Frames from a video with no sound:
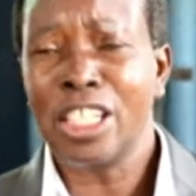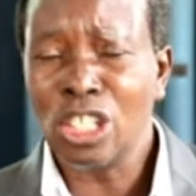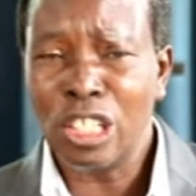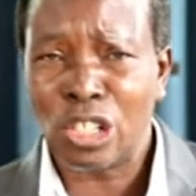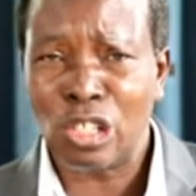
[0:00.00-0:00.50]

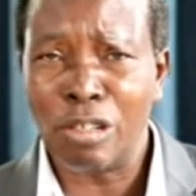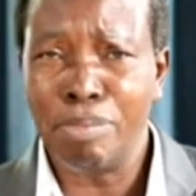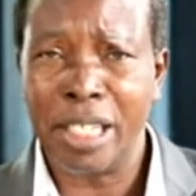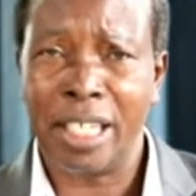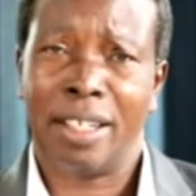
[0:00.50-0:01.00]
and you're
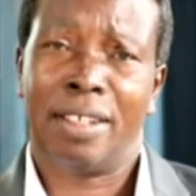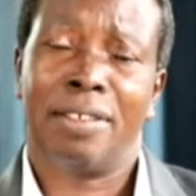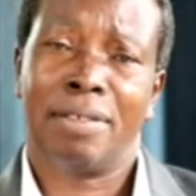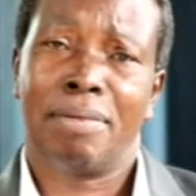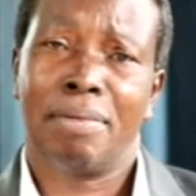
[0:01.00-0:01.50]
sobbing
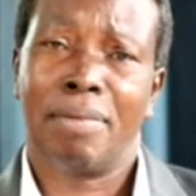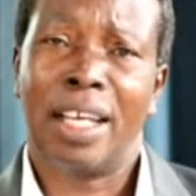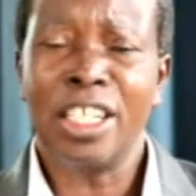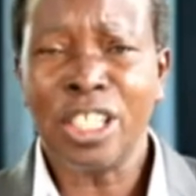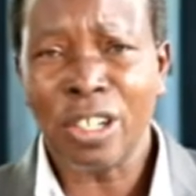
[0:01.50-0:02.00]

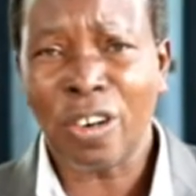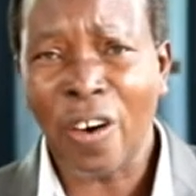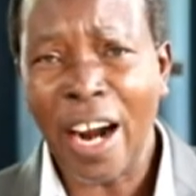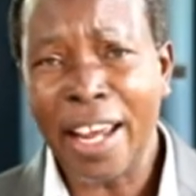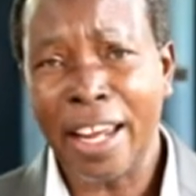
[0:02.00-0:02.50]
and
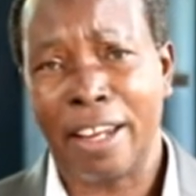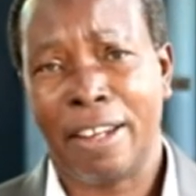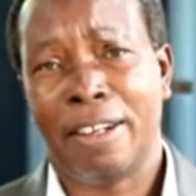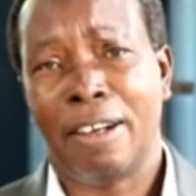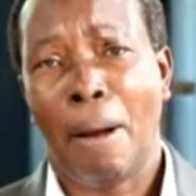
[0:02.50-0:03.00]
you're
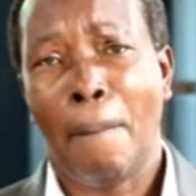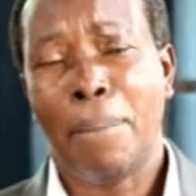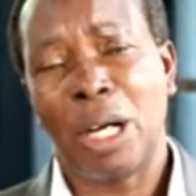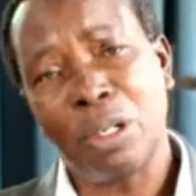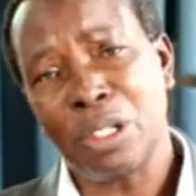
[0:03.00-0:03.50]
crying
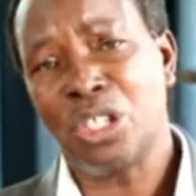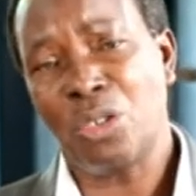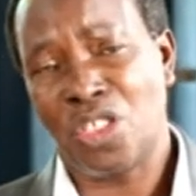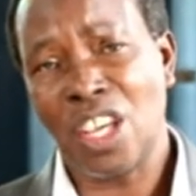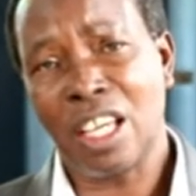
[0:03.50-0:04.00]

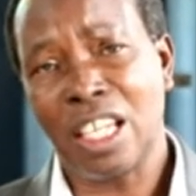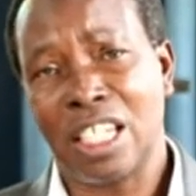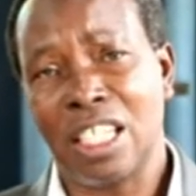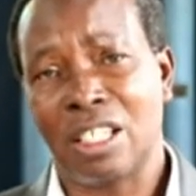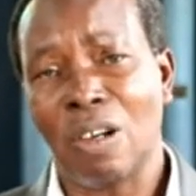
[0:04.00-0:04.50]
because you think
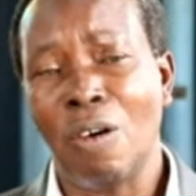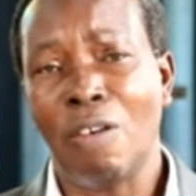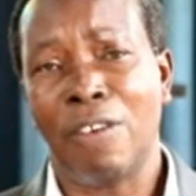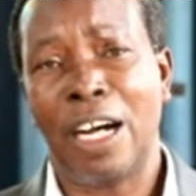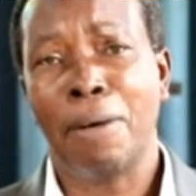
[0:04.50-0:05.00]
it is
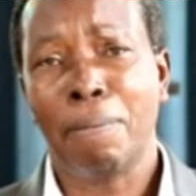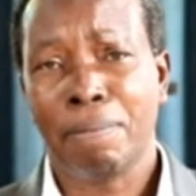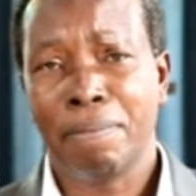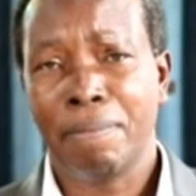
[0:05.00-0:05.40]
over.